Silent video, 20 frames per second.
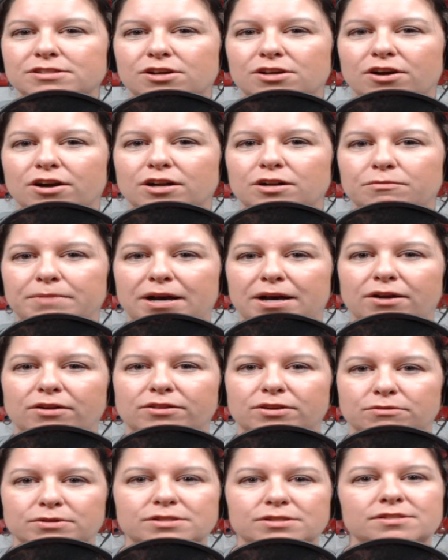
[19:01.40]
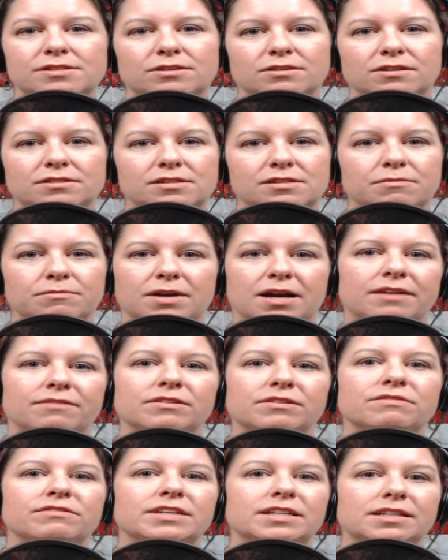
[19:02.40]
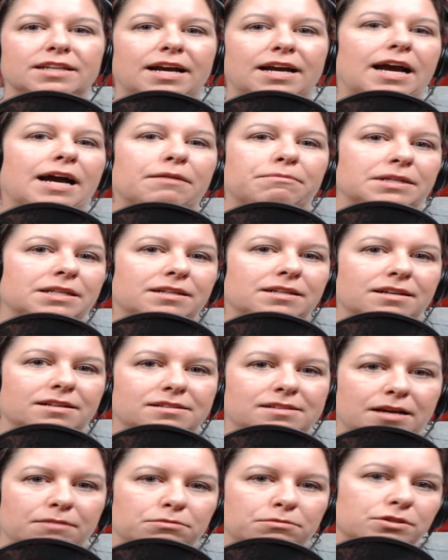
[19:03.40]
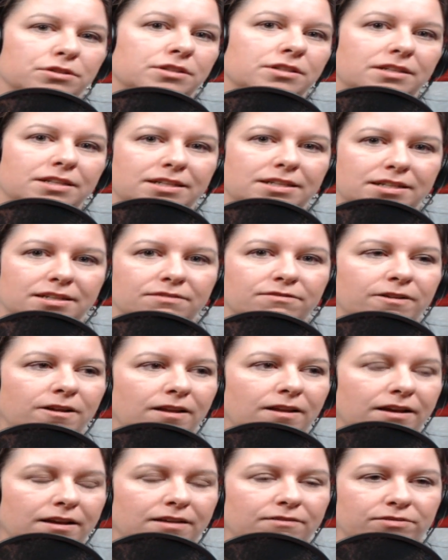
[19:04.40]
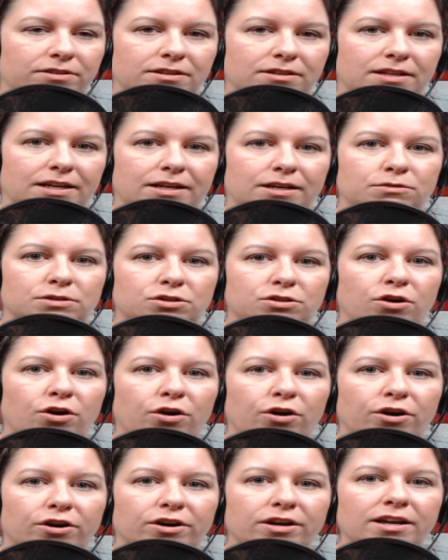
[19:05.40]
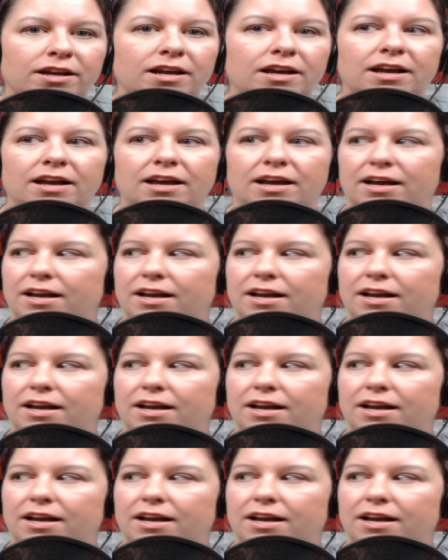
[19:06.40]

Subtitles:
talking about there was some kind of event that happened in his neighborhood and he didn't feel like he was heard. And